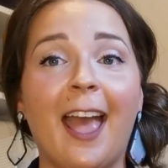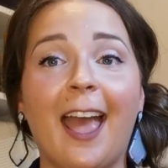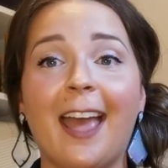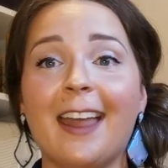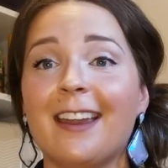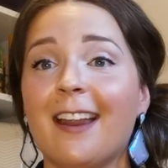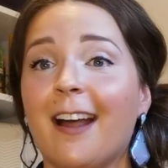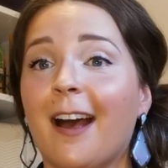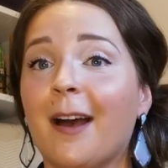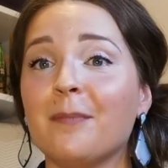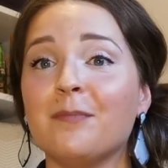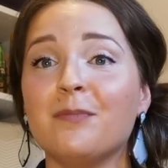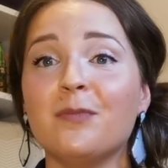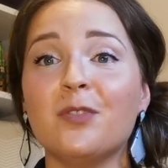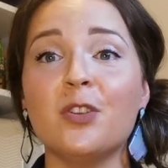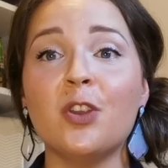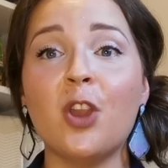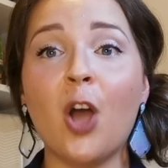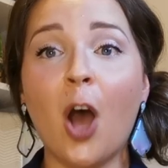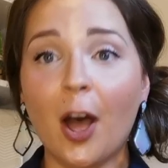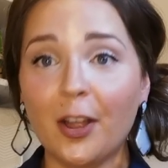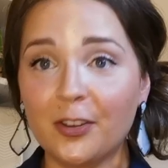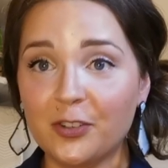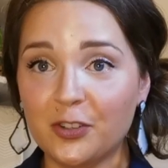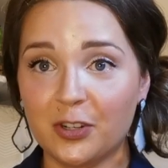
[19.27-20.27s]
And I'm
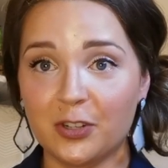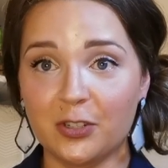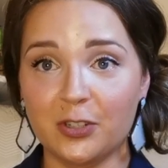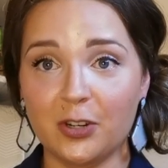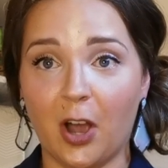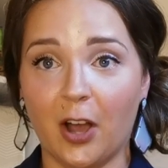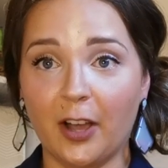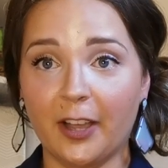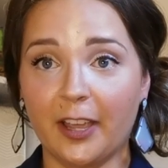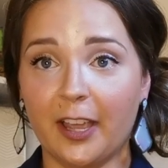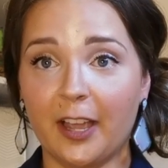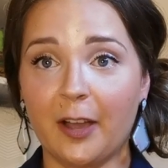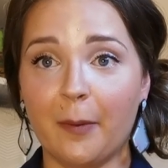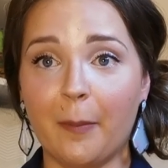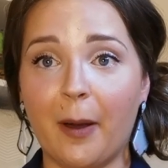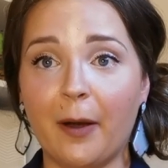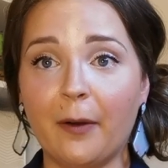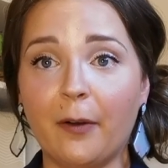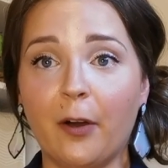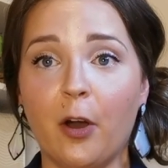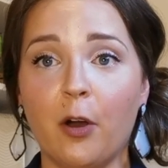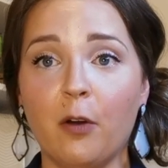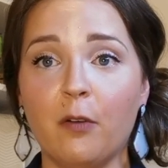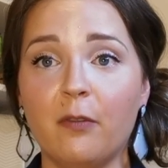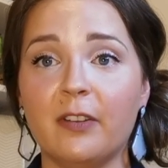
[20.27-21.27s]
not just talking
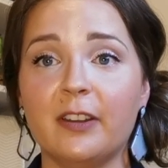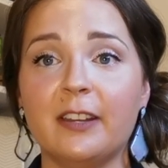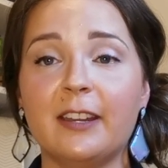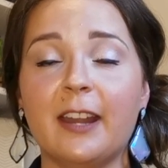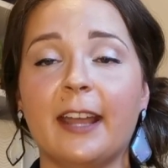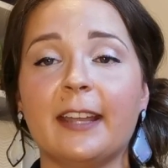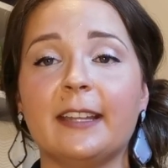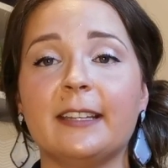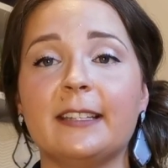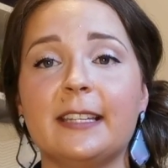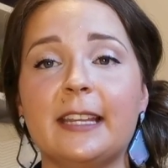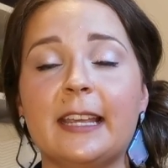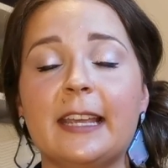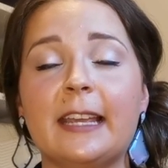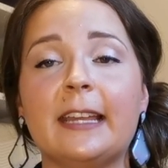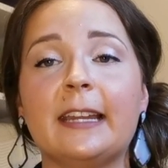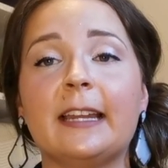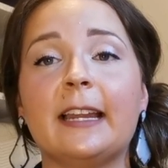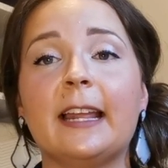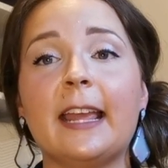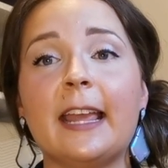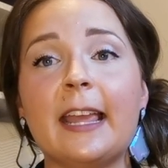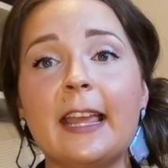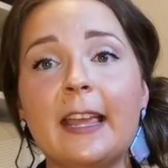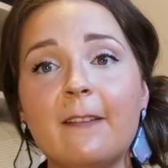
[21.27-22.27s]
about COVID
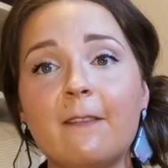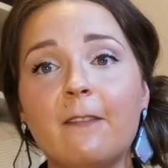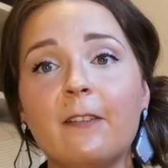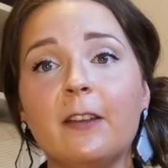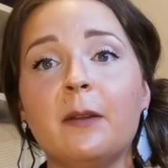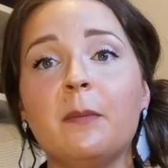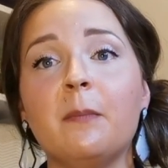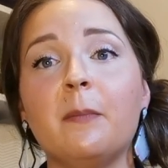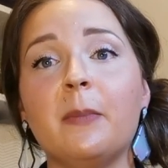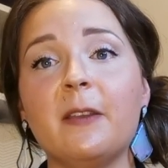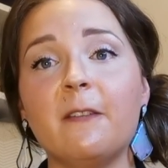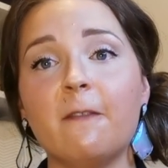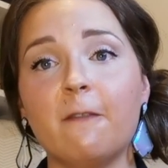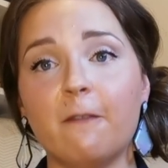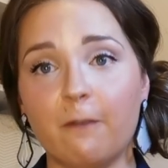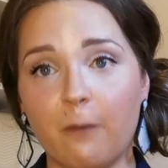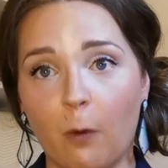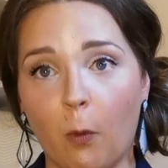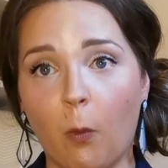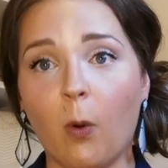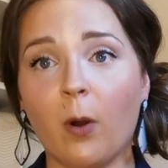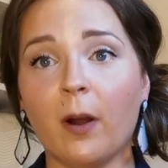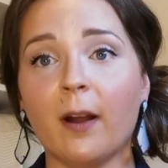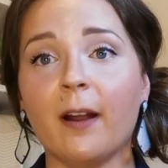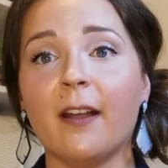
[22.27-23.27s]
19, even
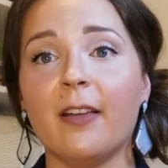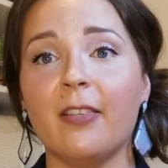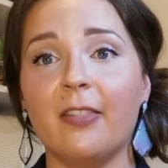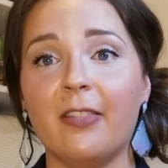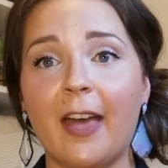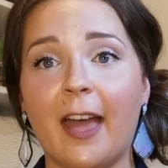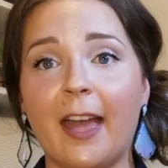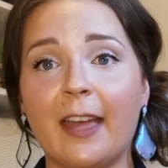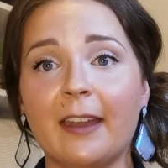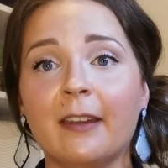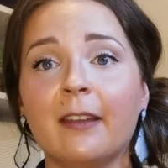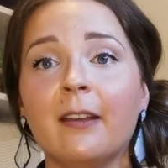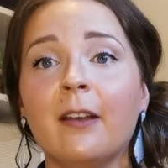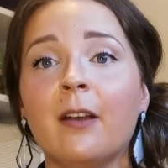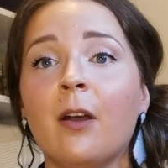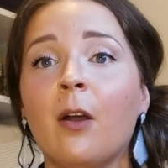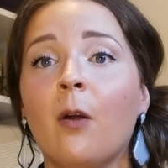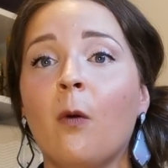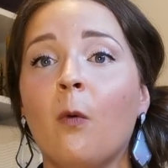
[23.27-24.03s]
before then,